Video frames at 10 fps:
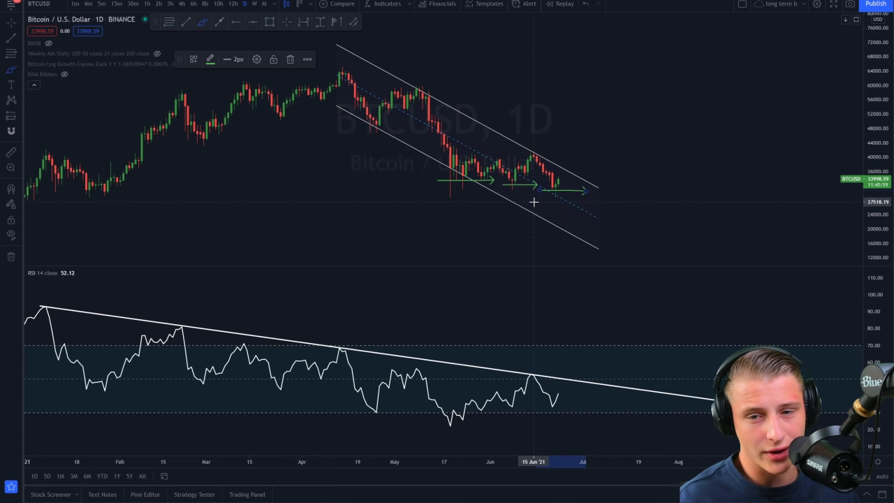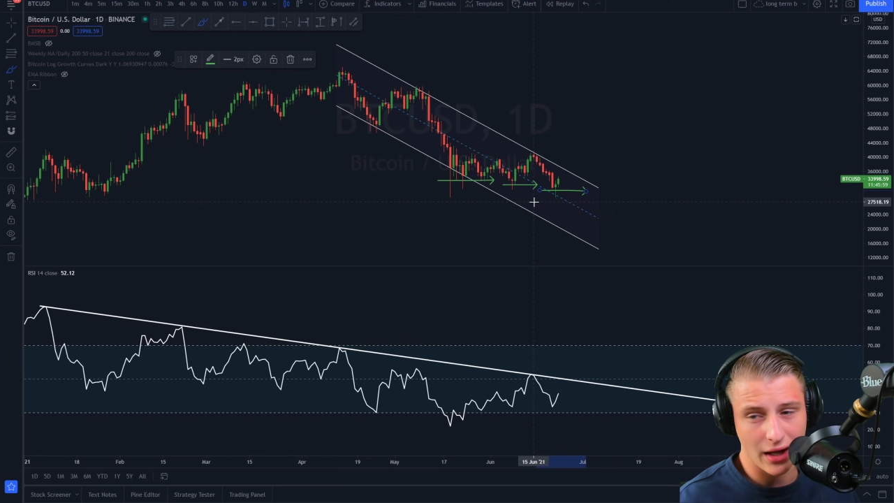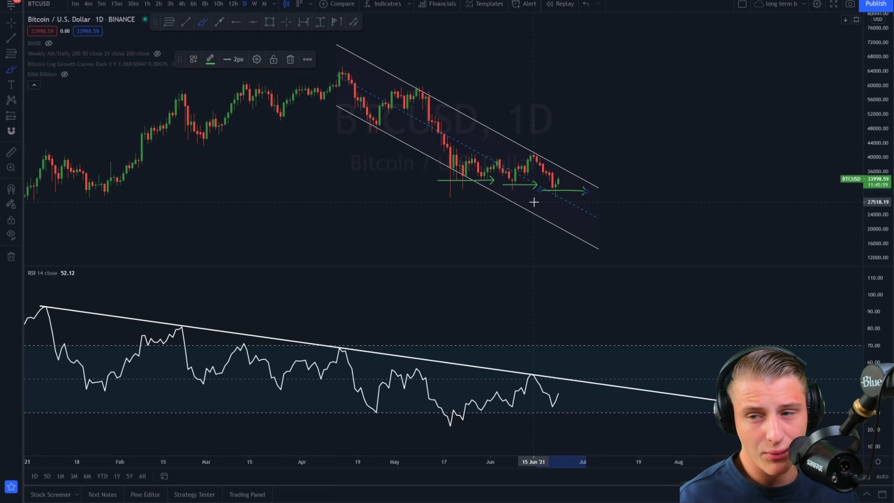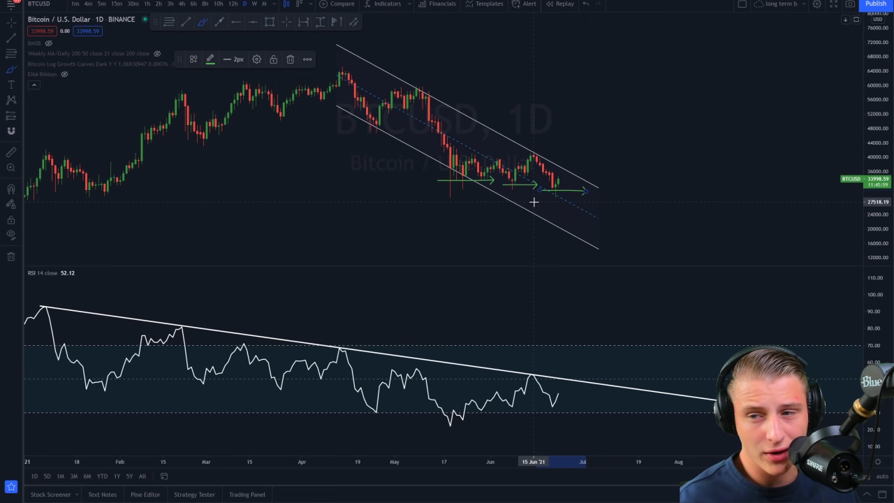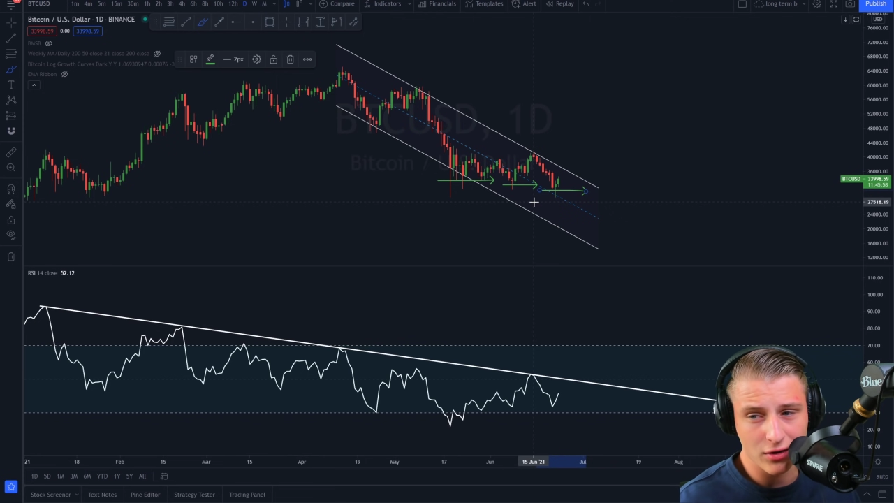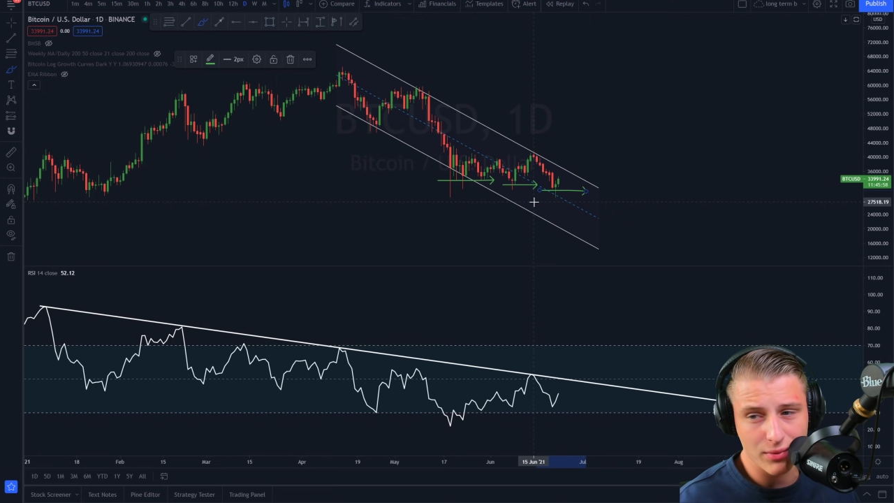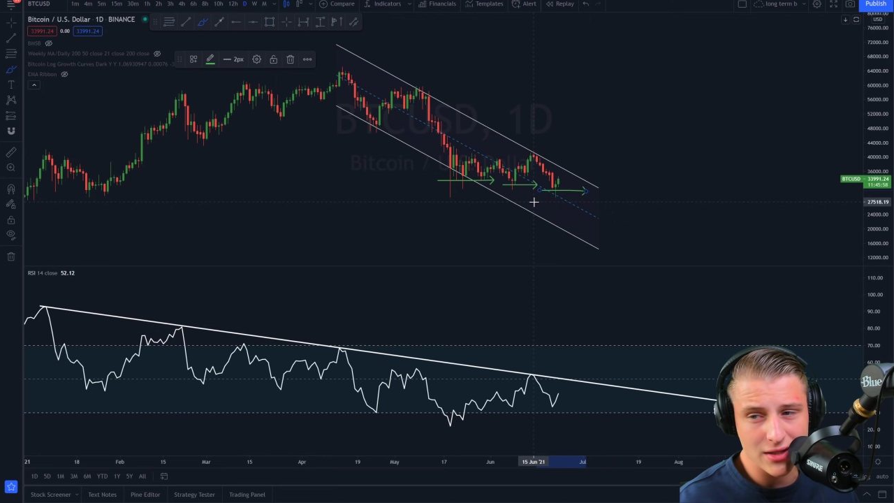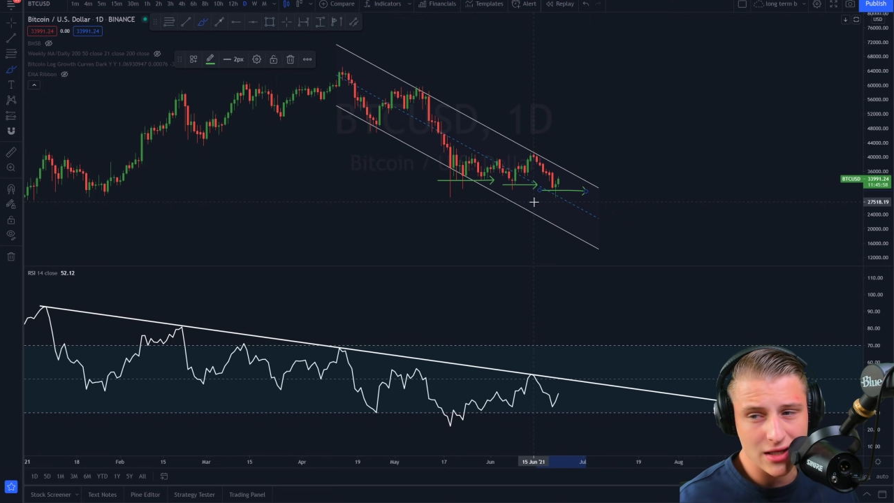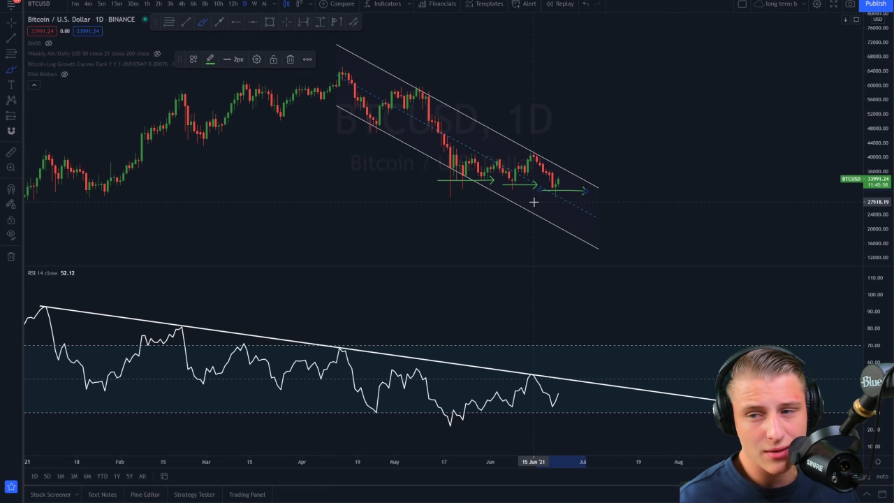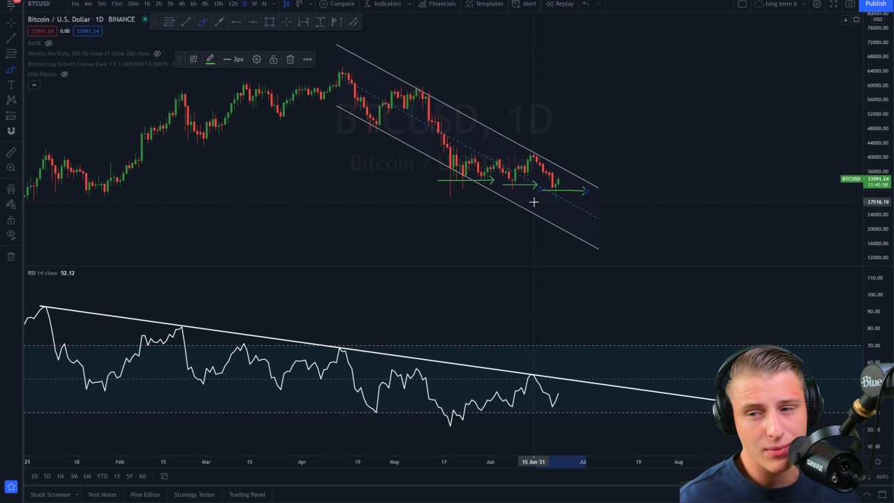They want to be
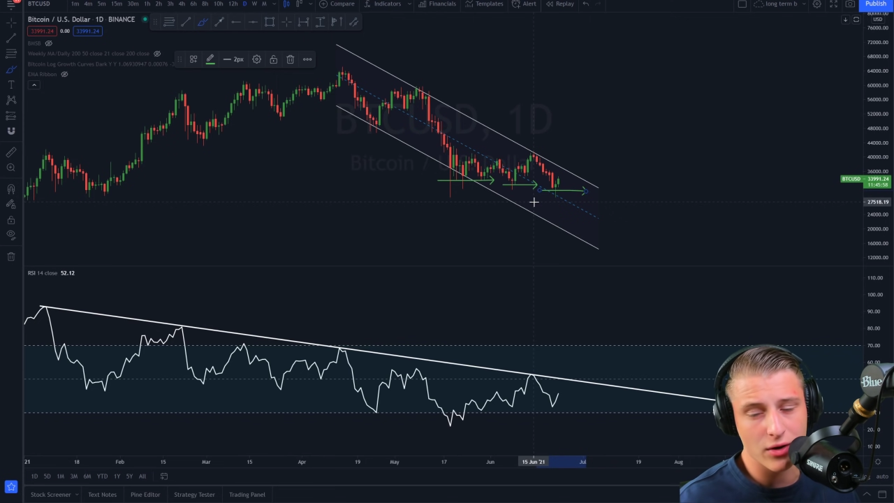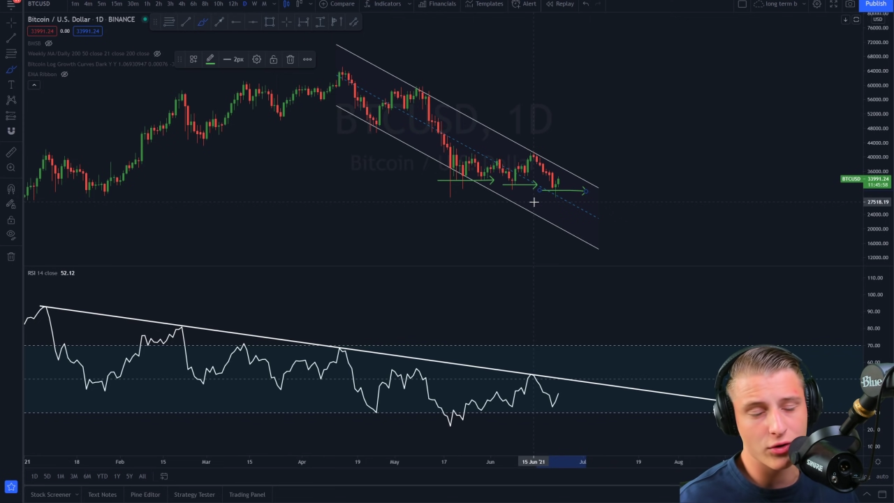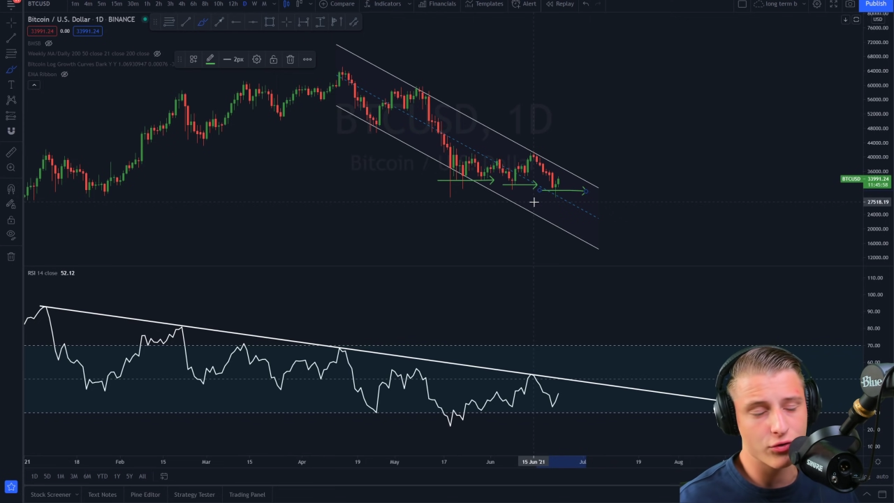seeing Bitcoin